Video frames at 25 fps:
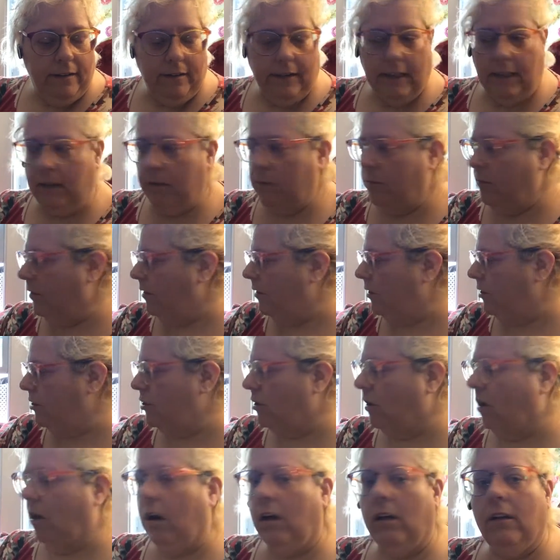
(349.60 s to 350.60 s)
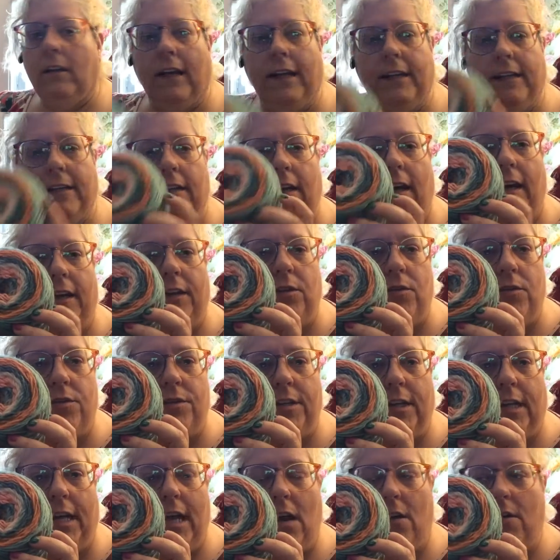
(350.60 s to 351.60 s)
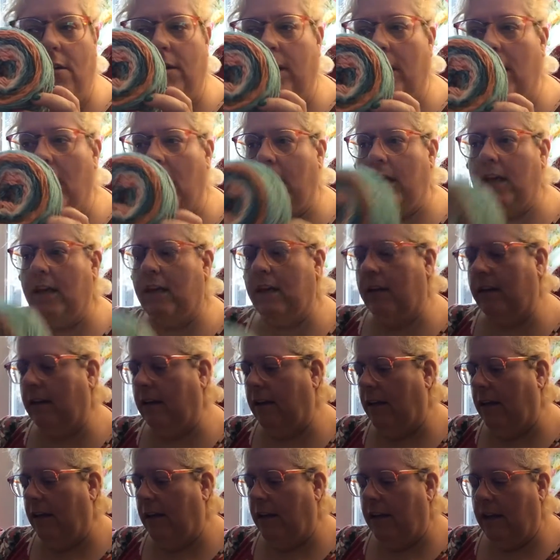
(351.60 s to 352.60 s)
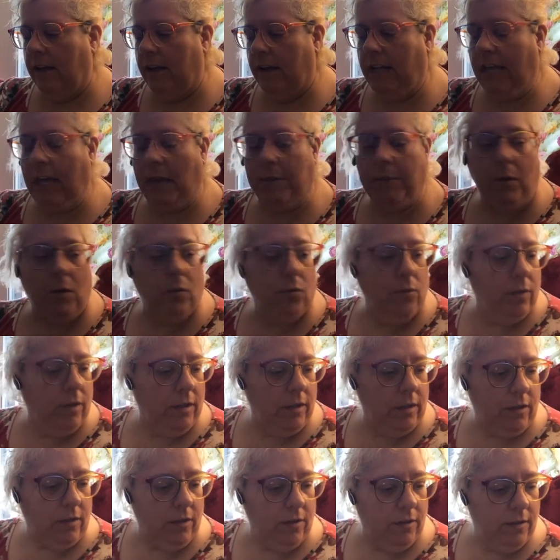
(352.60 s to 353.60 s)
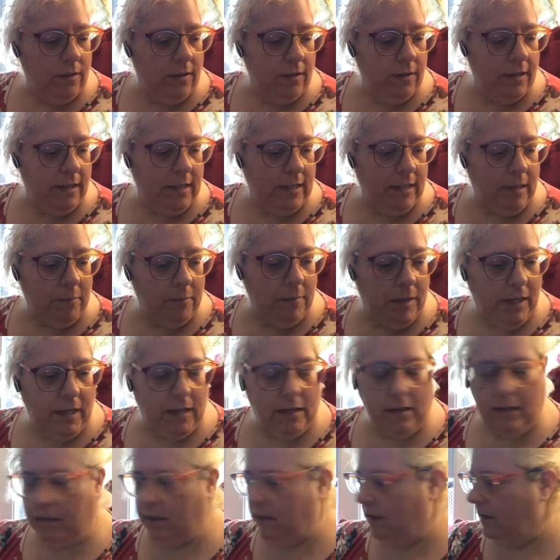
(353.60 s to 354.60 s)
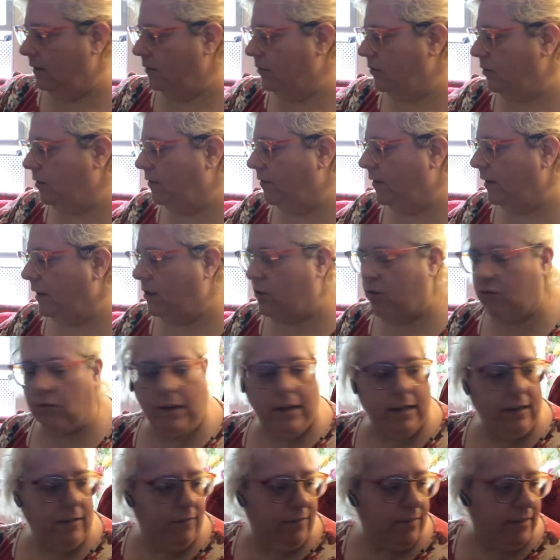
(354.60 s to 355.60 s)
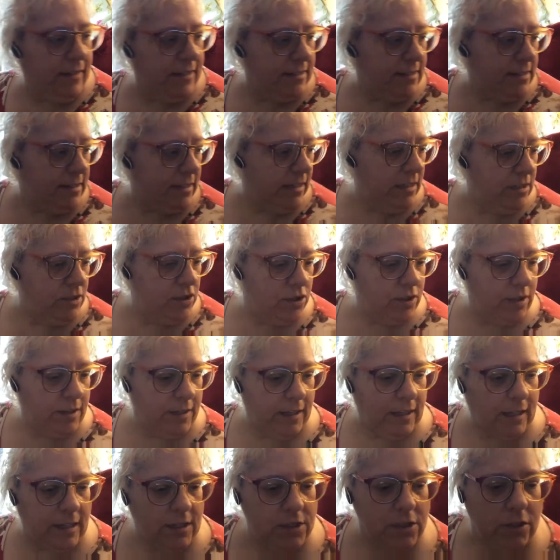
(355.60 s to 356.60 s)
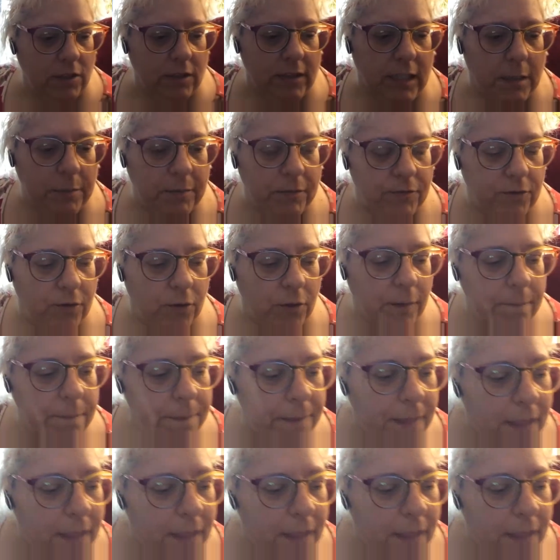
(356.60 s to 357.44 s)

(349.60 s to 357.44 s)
like with the shawl, I used a Karen cake, and it came out really good. And I made sort of like a dragonfly stitch. I think I showed that before.